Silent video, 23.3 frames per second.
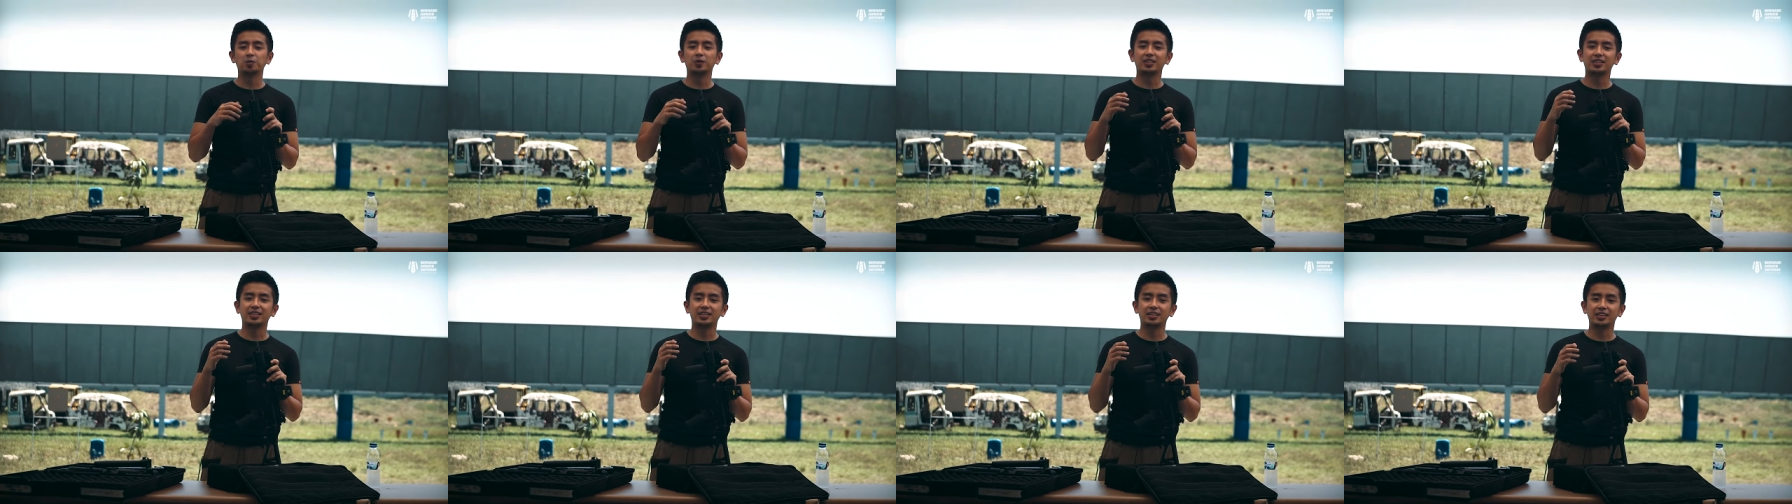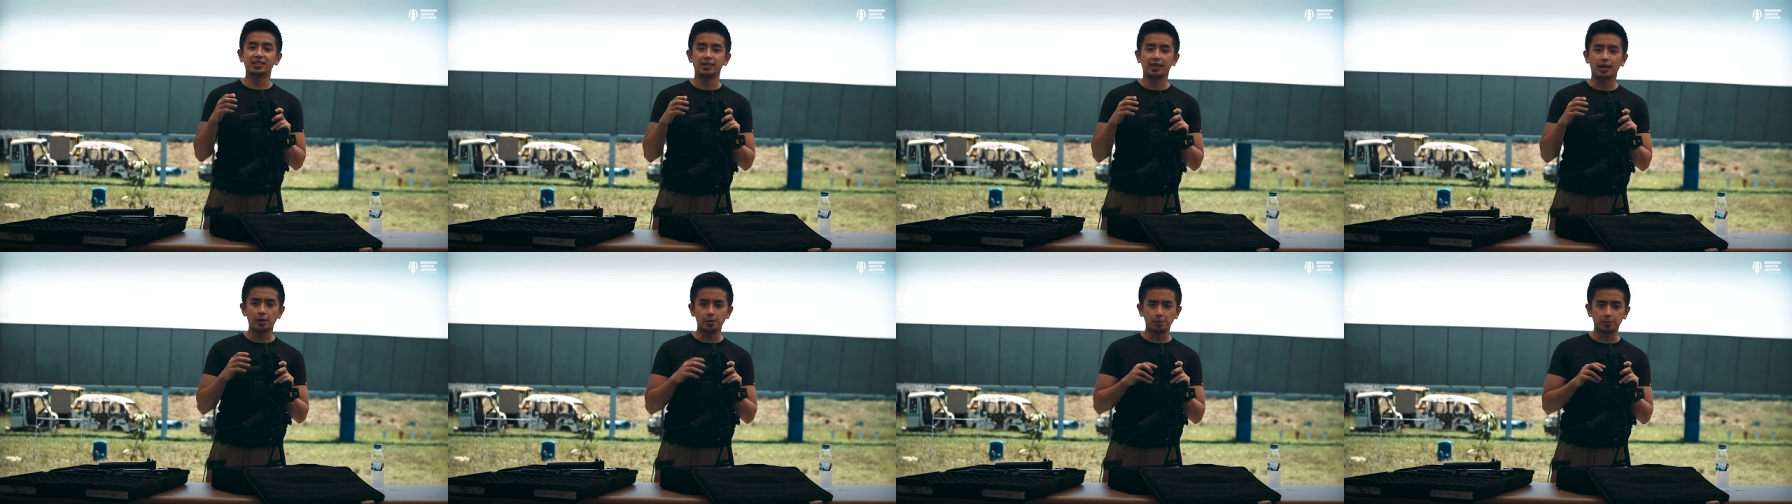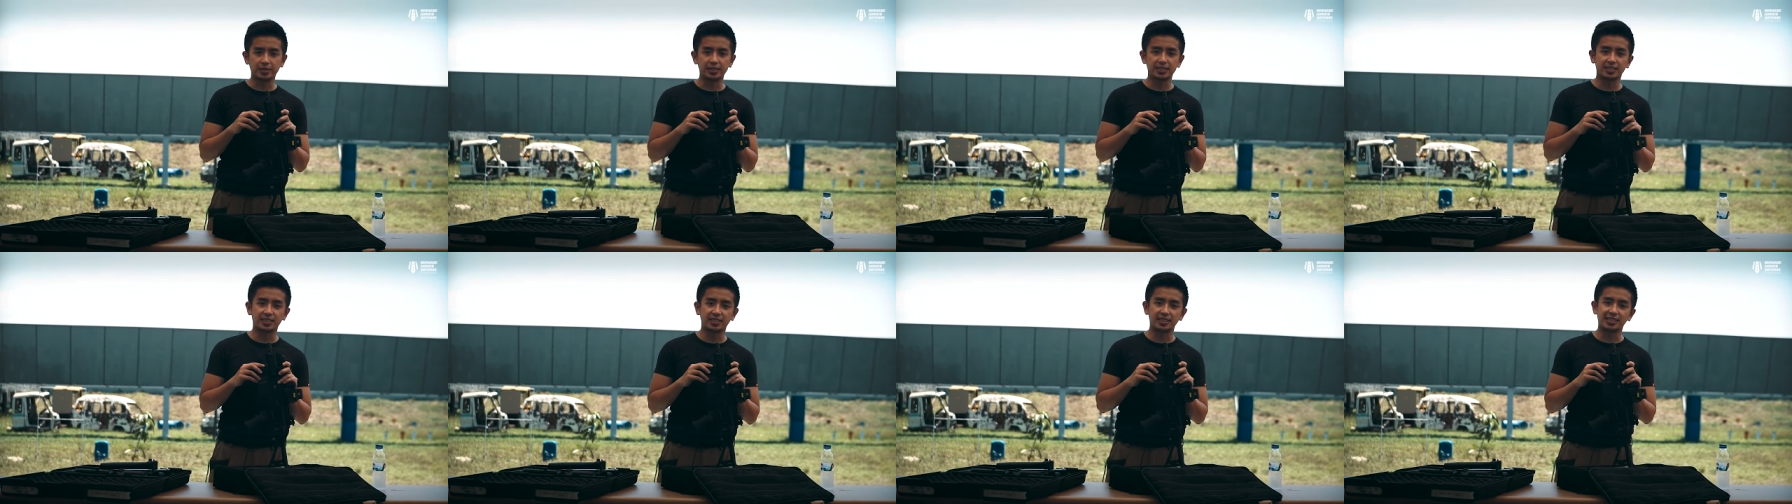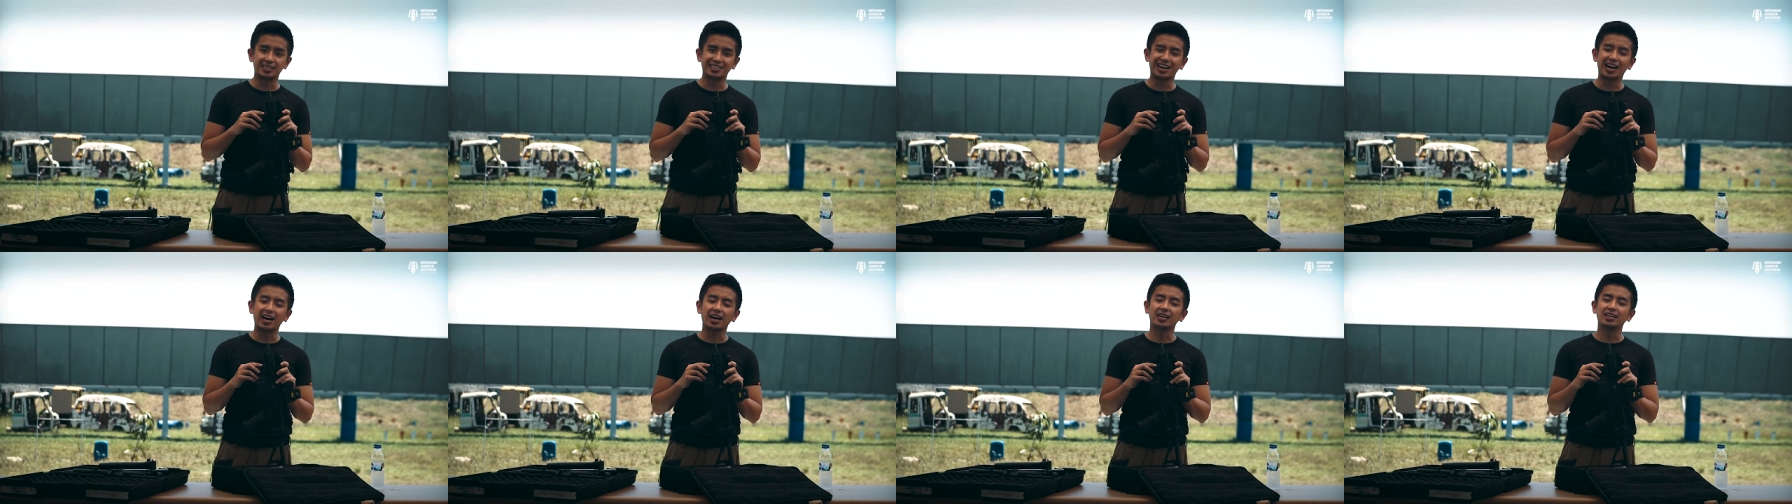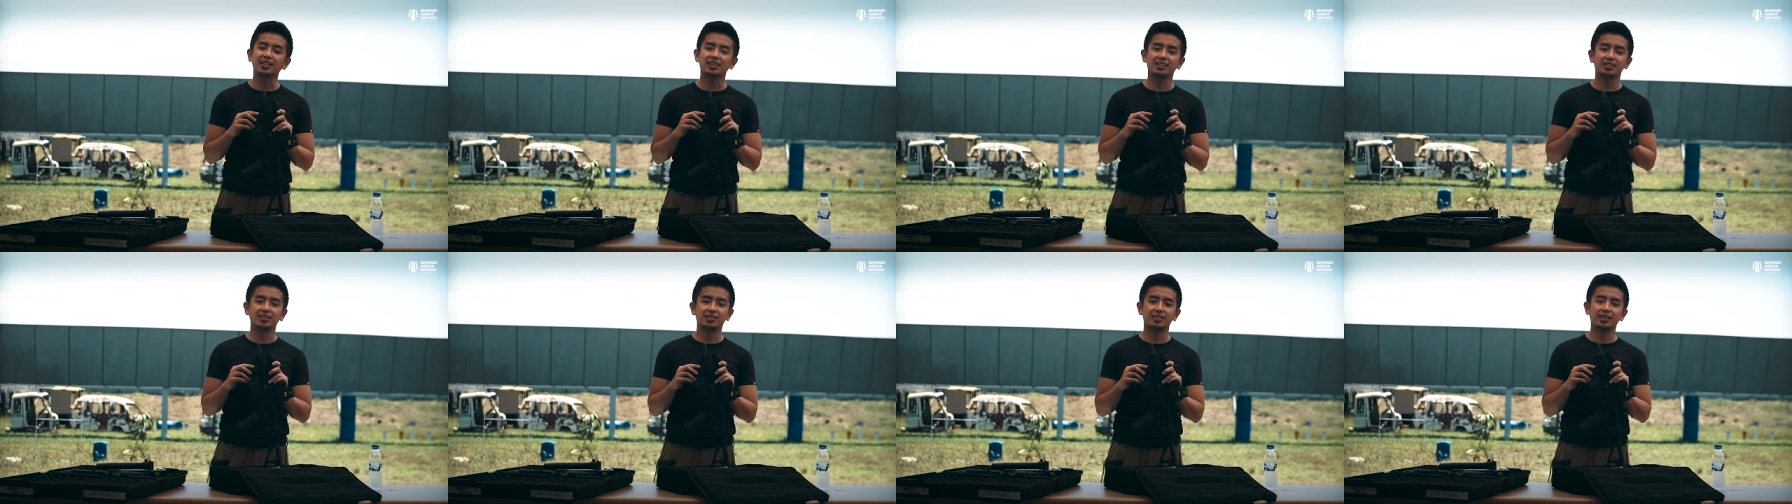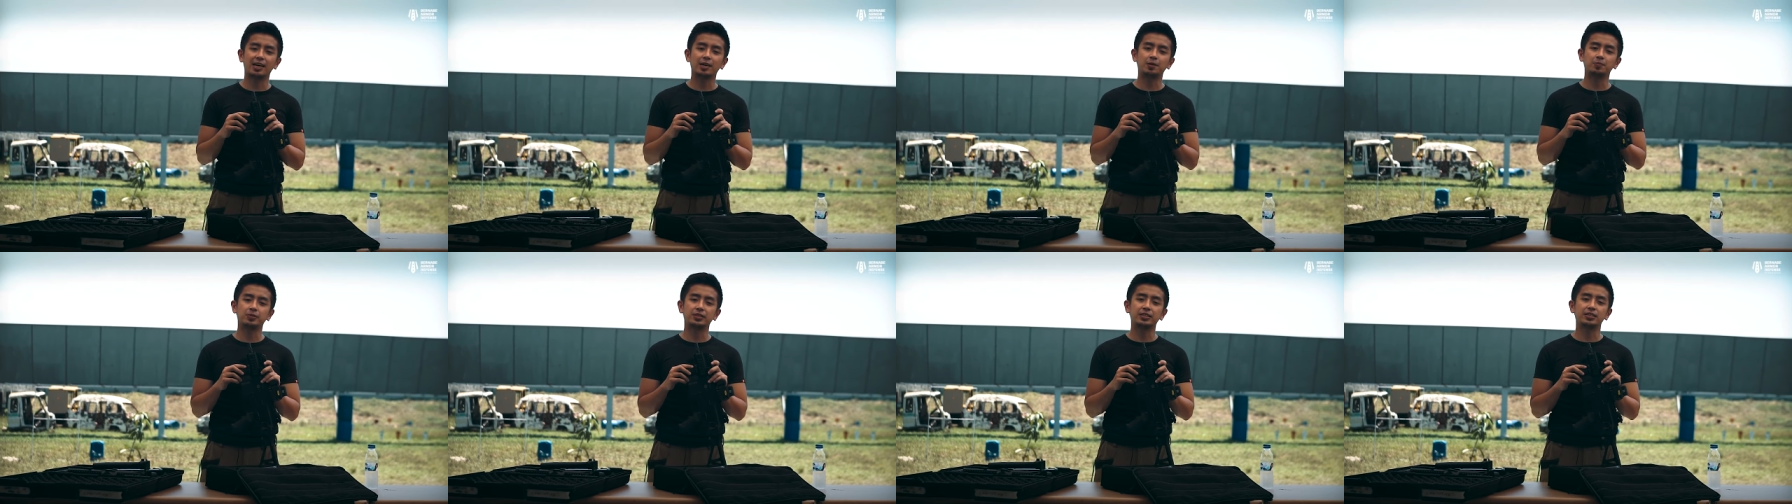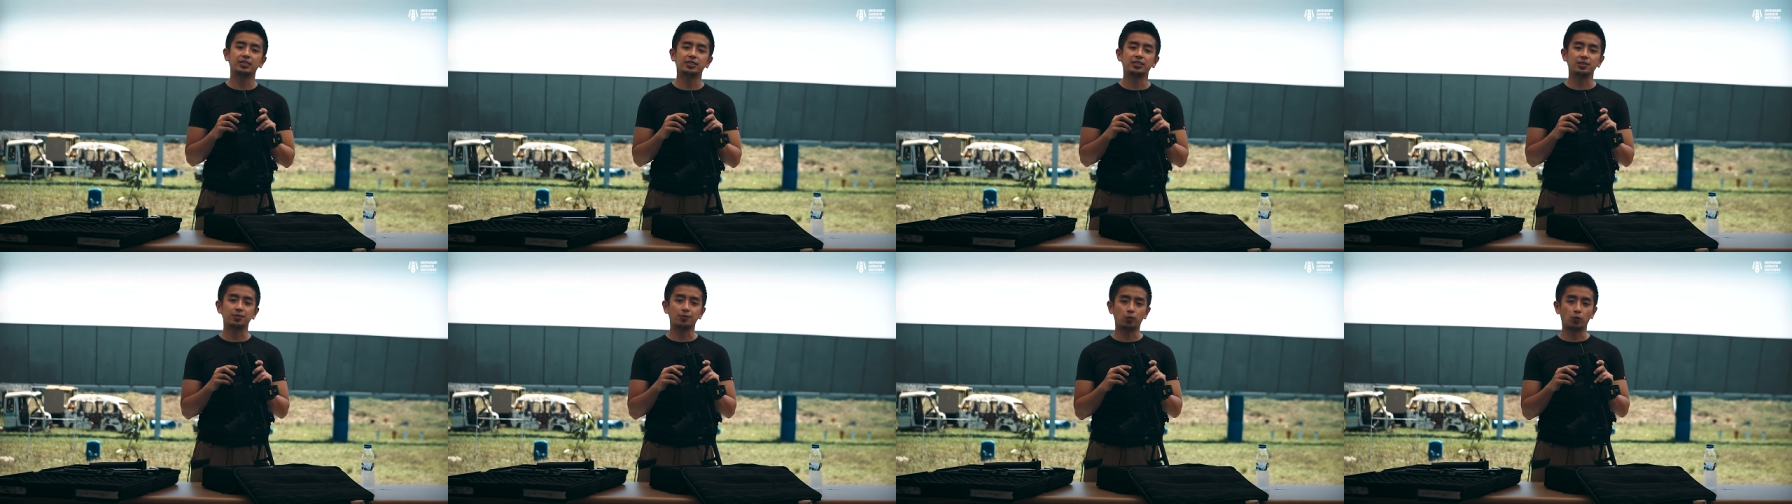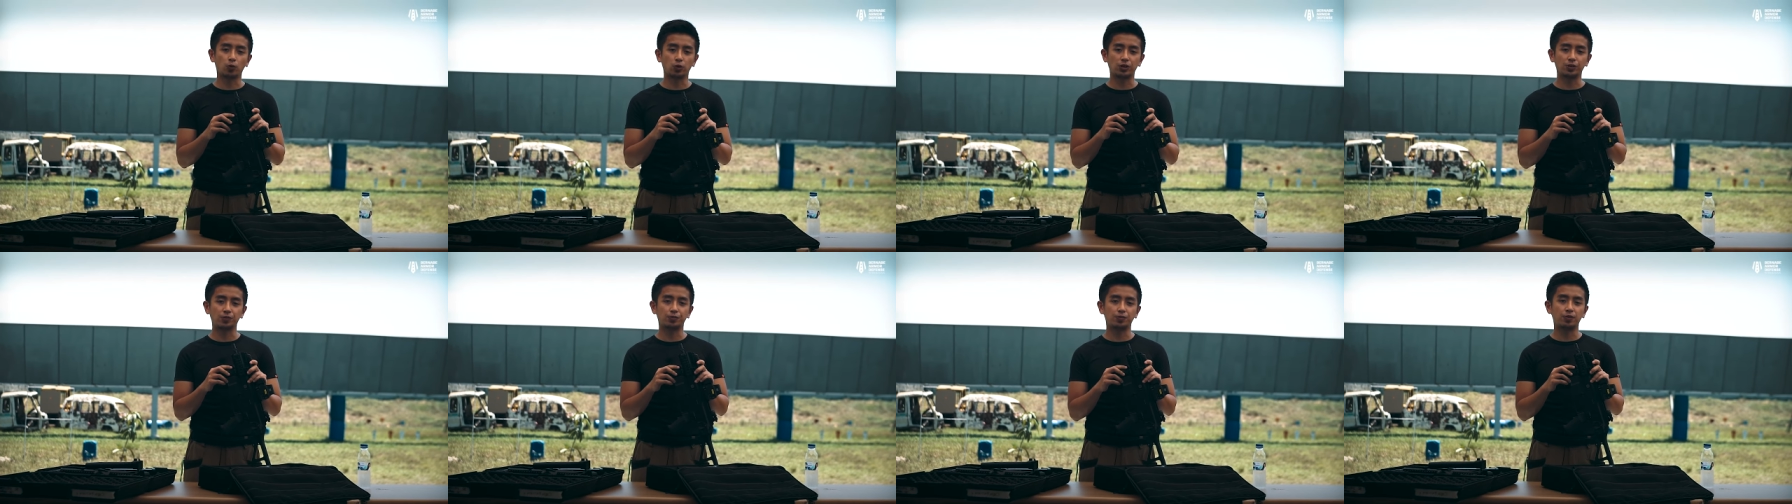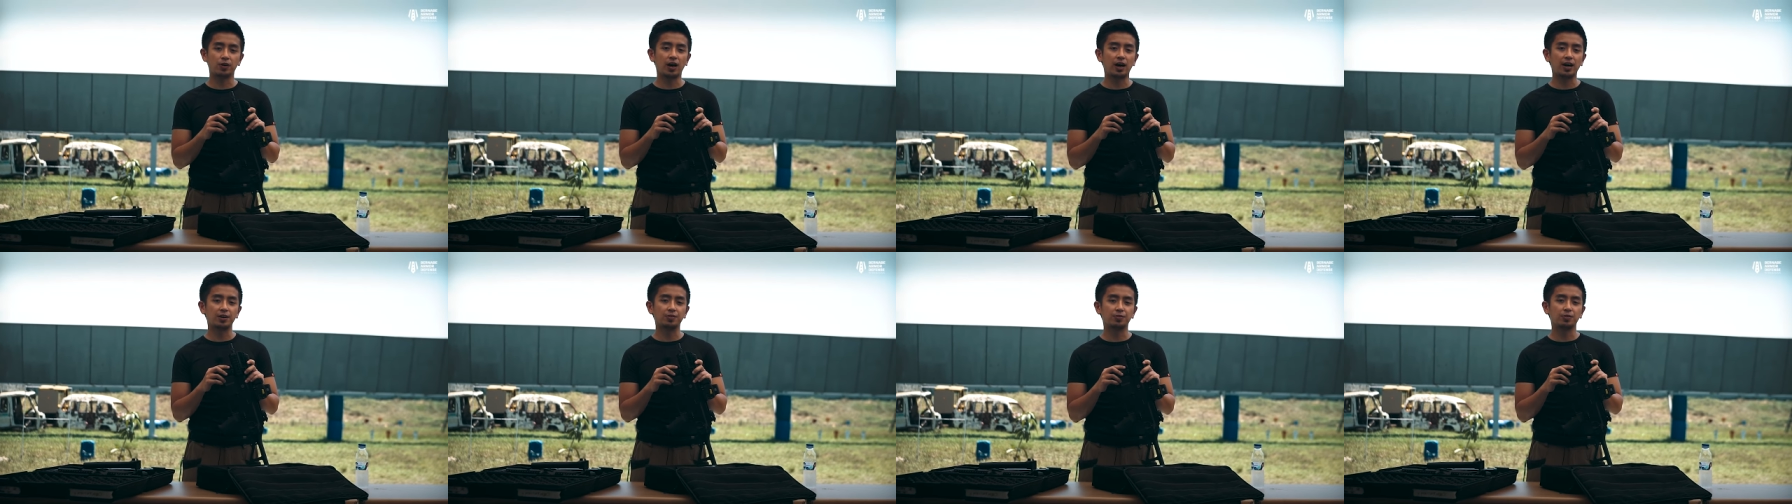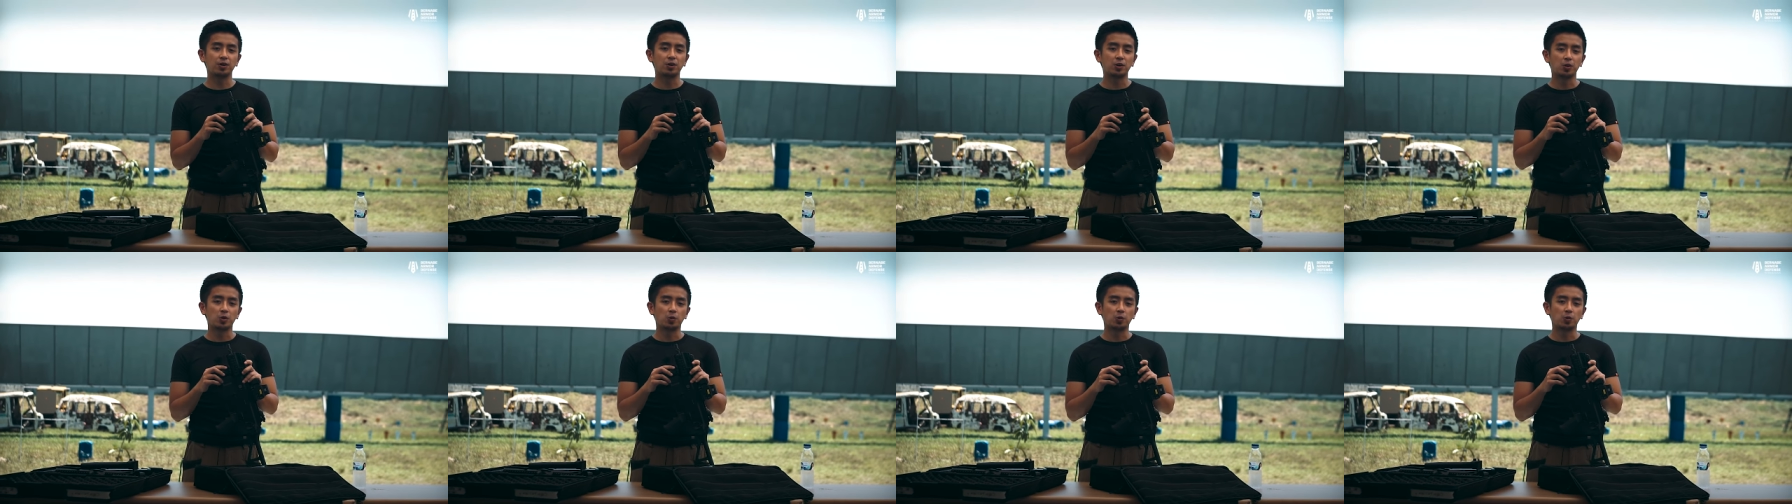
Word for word: with the A P C nine and the A P C forty-five,